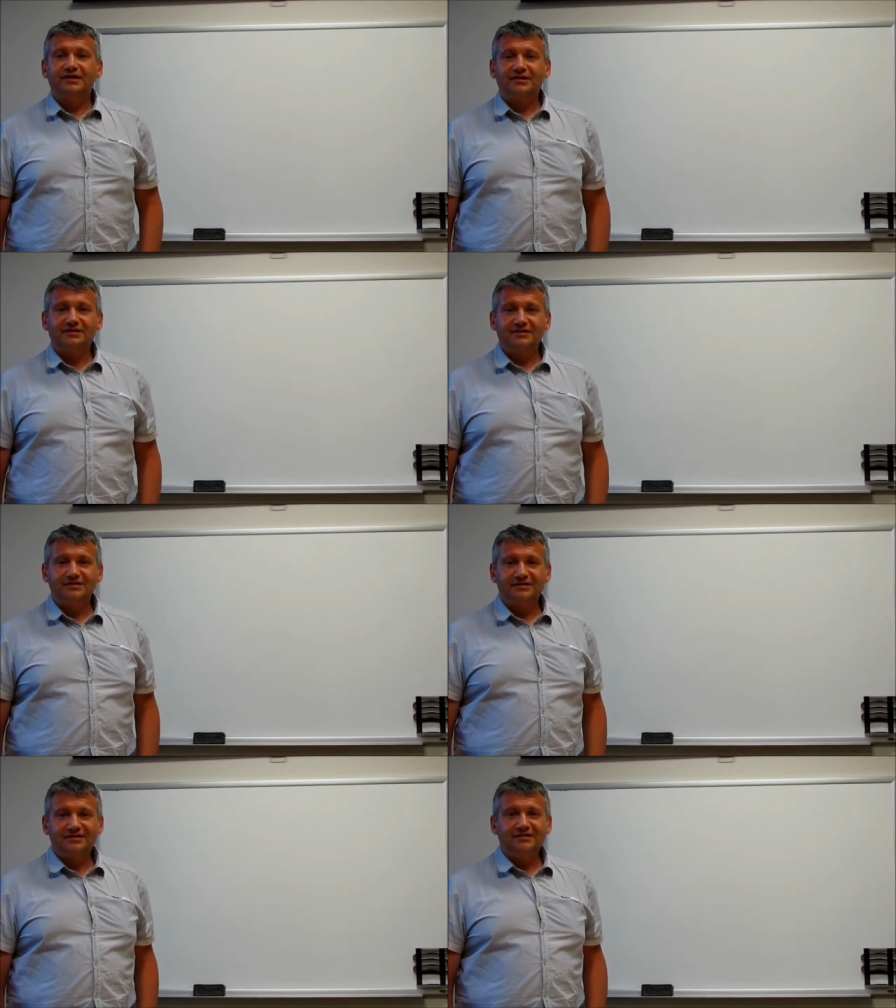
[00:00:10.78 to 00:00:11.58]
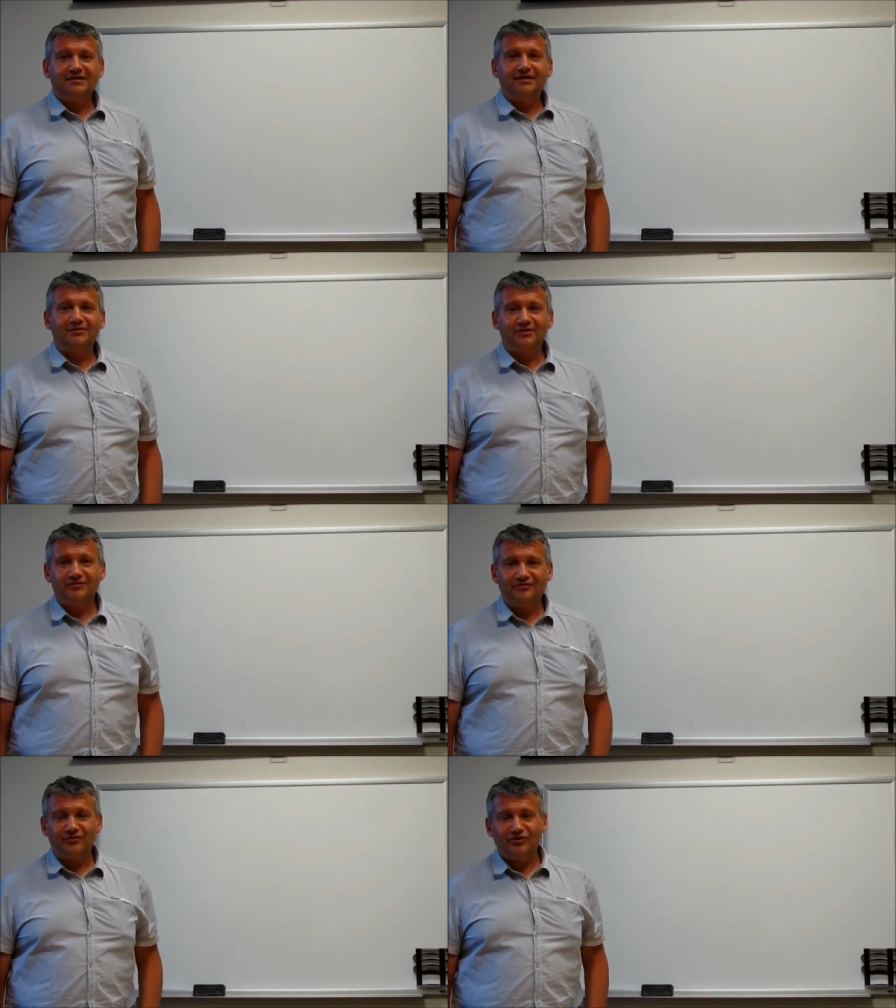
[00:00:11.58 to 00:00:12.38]
lesson in our
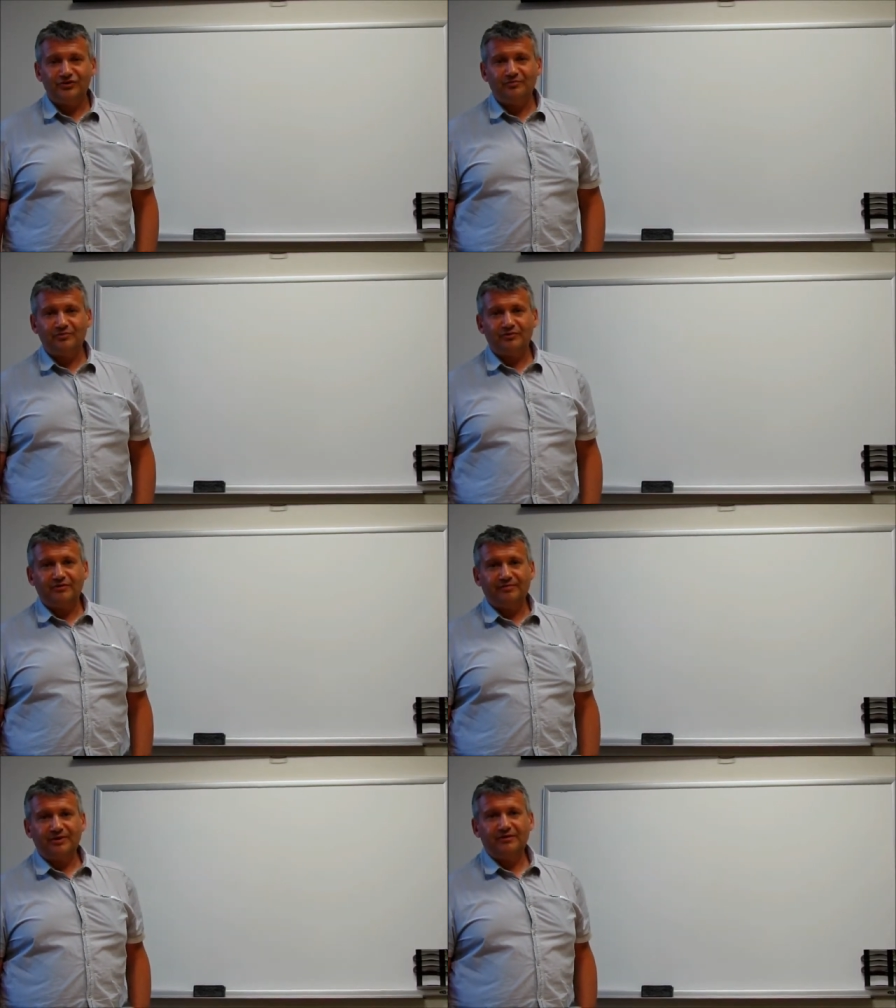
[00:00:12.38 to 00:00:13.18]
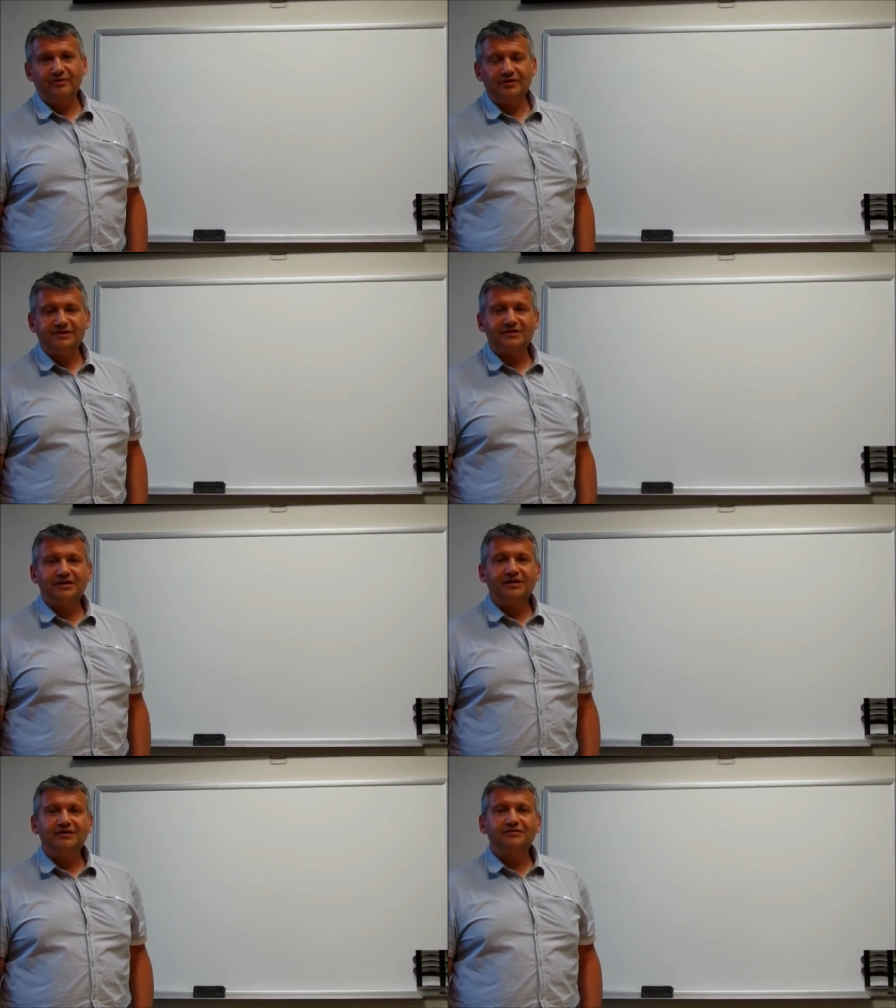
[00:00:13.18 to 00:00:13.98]
Universal Programming course,
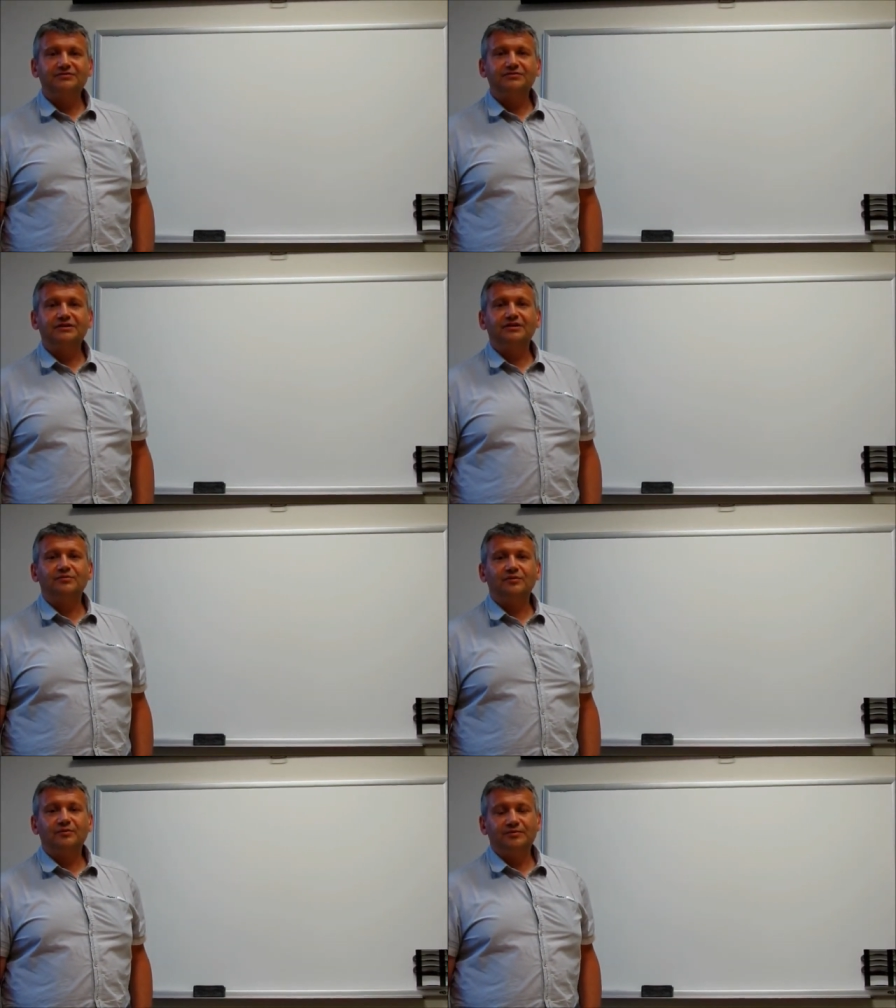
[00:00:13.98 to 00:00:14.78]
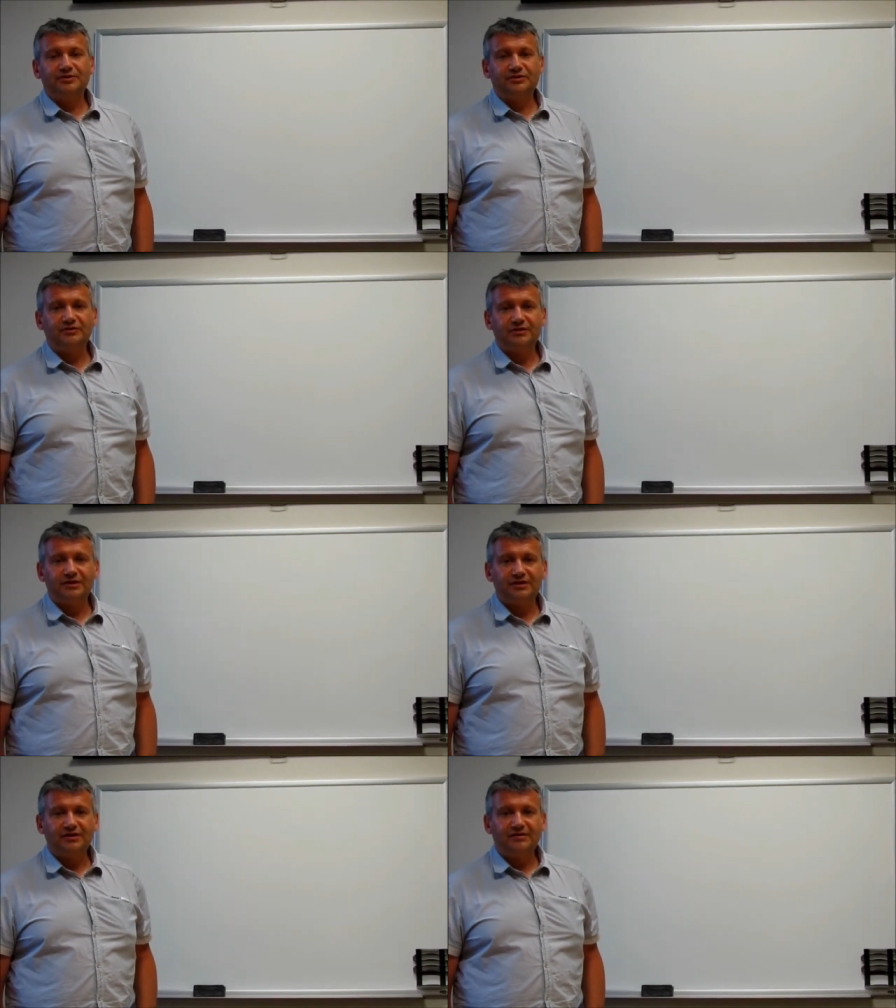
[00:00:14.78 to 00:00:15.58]
and today we will be
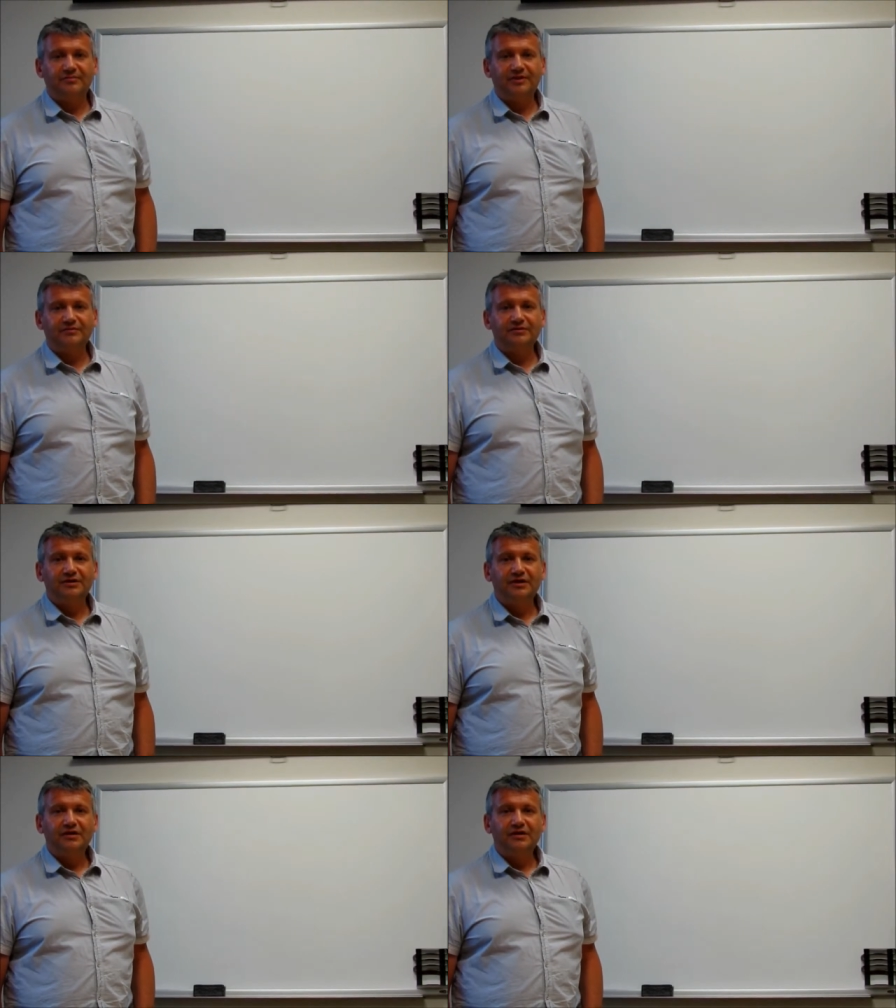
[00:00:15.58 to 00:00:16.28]
talking about